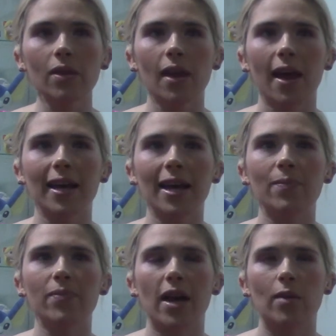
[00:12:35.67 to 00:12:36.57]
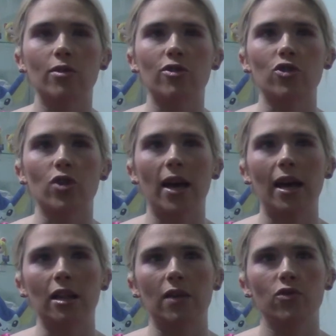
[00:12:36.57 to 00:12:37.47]
Again, I wanted to try it. I
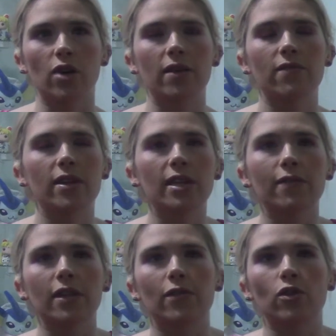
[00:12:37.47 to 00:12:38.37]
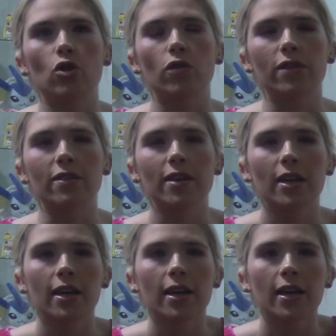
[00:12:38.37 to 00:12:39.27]
love trying funky flavoured coffees.
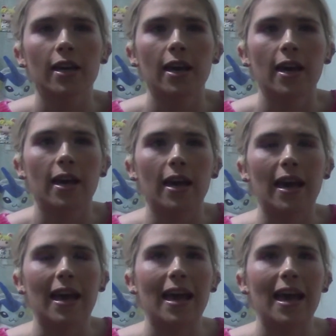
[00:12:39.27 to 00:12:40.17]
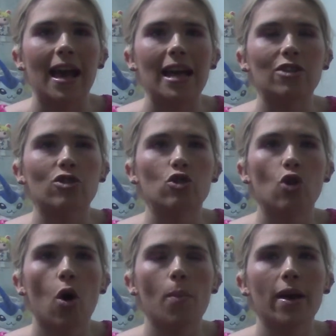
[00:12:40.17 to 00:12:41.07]
It's
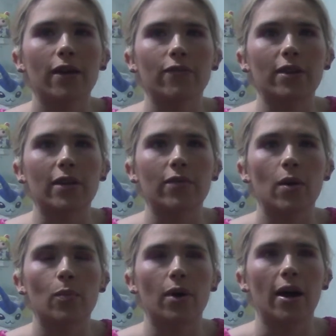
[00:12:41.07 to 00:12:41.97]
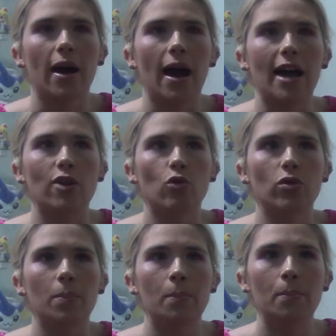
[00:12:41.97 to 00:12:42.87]
not my favourite, but I
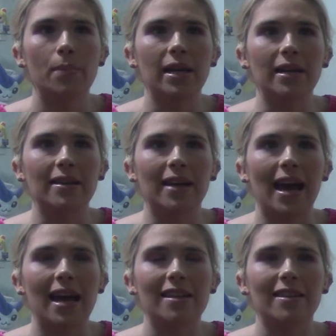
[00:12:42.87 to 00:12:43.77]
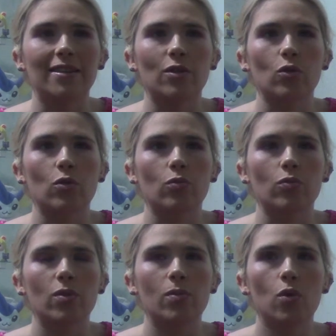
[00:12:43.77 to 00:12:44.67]
don't mind it. It's
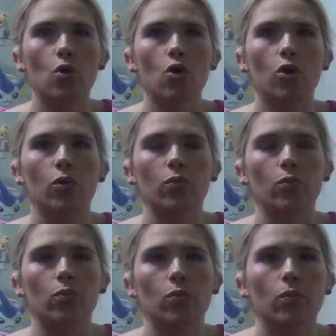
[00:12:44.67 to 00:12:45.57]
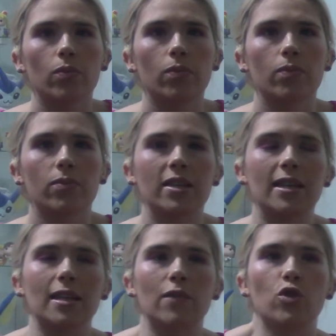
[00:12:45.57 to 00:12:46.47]
the more tea
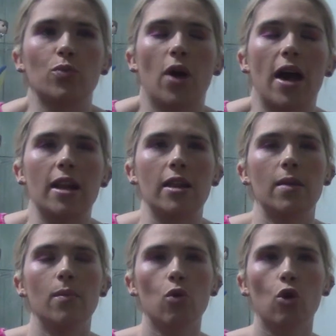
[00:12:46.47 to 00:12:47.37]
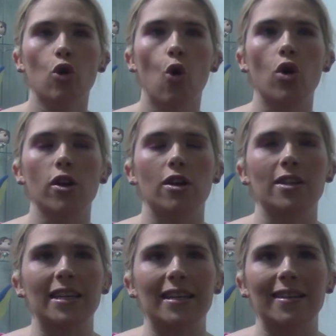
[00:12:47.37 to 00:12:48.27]
leaves you put in, the more
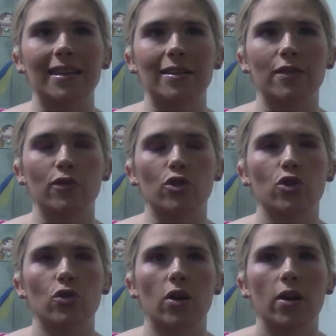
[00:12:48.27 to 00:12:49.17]
coconutty it is, for sure.